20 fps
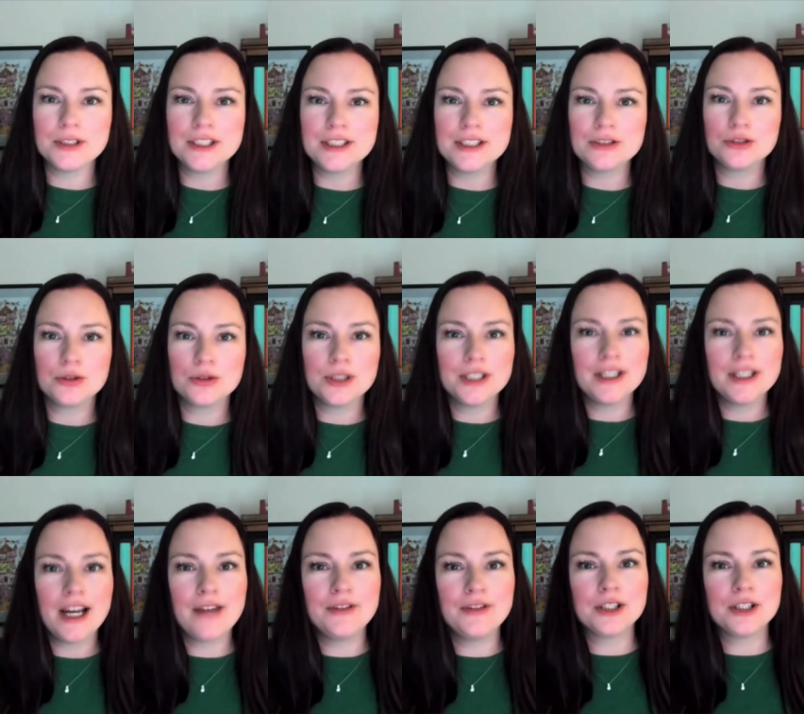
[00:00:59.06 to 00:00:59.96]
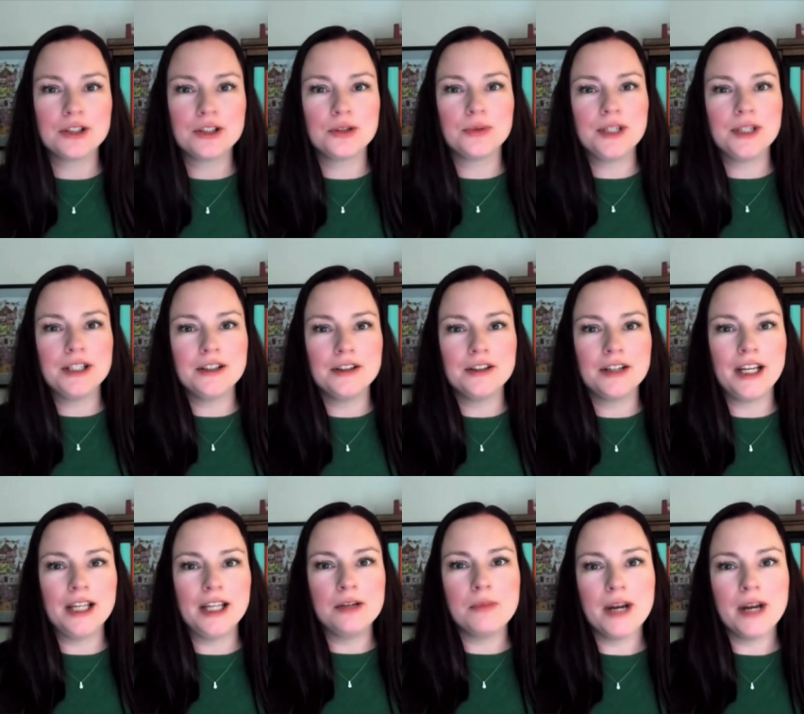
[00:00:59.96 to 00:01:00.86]
I've really enjoyed having a
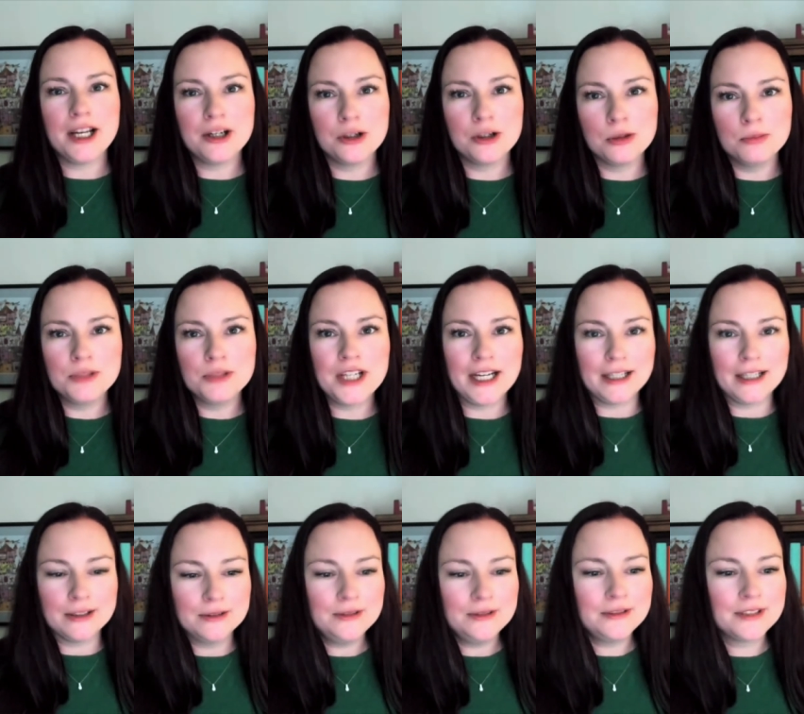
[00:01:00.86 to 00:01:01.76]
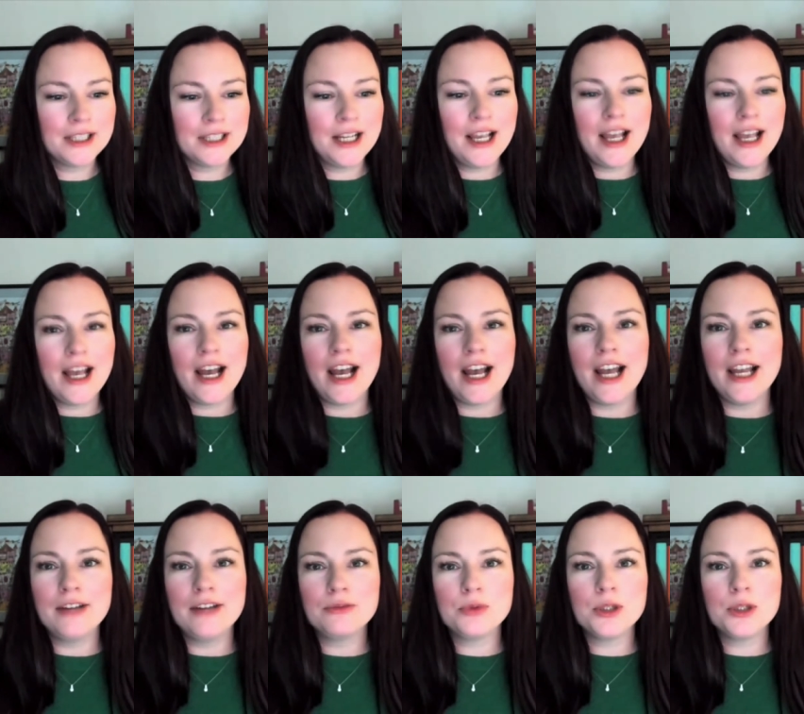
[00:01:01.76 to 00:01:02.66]
career in my hometown.
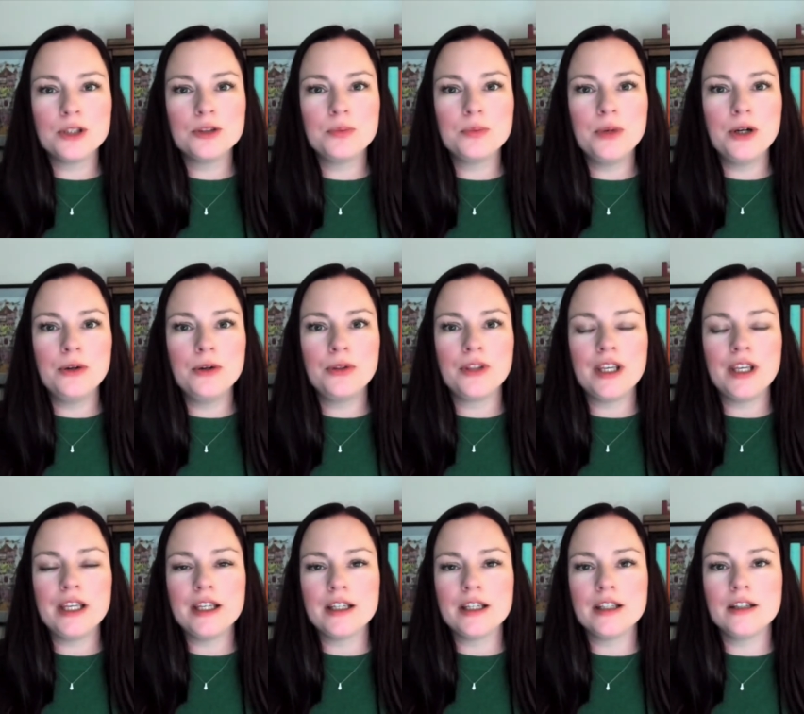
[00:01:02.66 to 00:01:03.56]
I've worked both